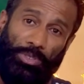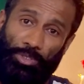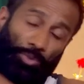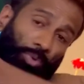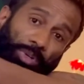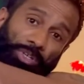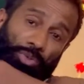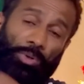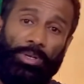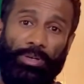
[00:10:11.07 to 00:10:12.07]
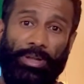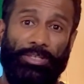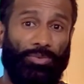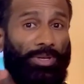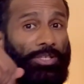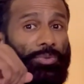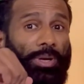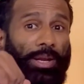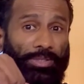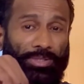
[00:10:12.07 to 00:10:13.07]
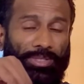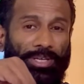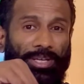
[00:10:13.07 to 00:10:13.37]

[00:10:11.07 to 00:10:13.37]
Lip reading: your rear shoulder as well as your lats.